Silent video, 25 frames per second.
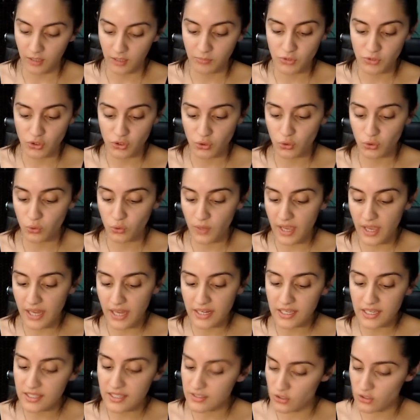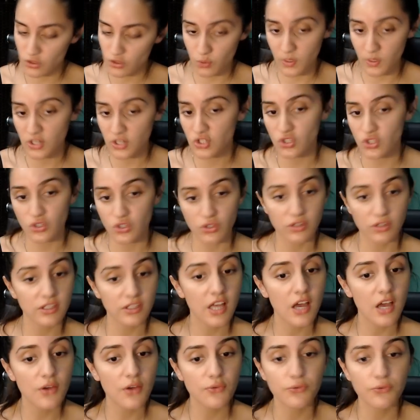to any situation.
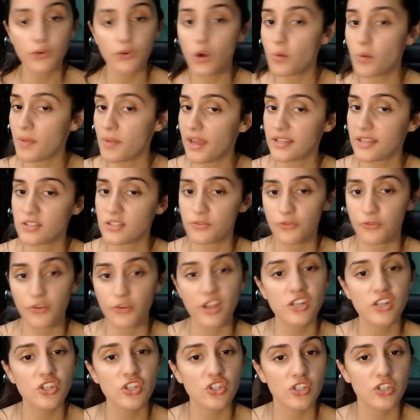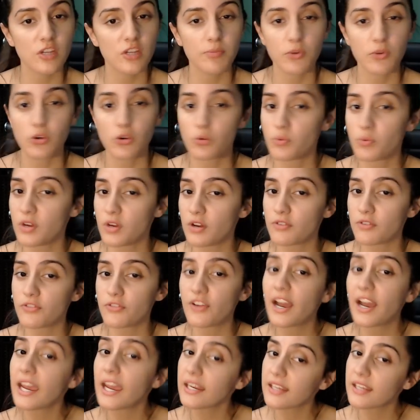Love, romance, friendship, career and
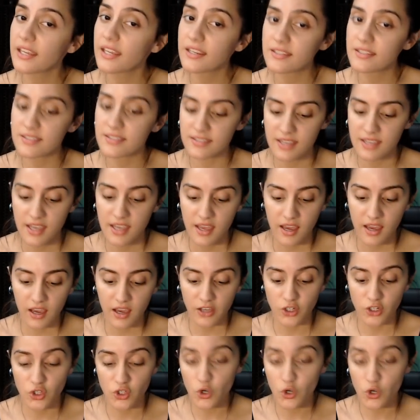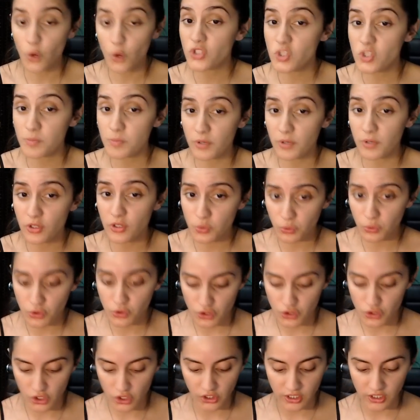finance, your own spiritual
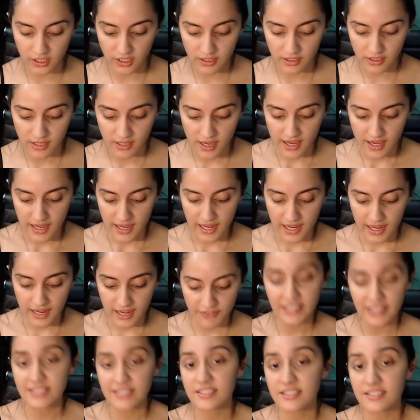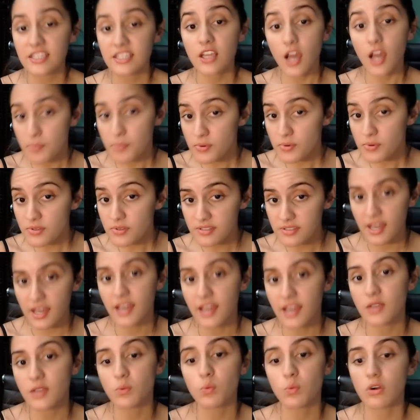journey. If I see couples,
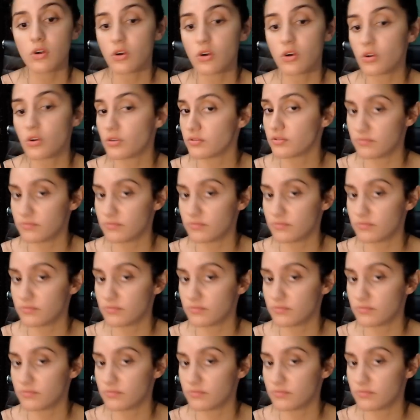I will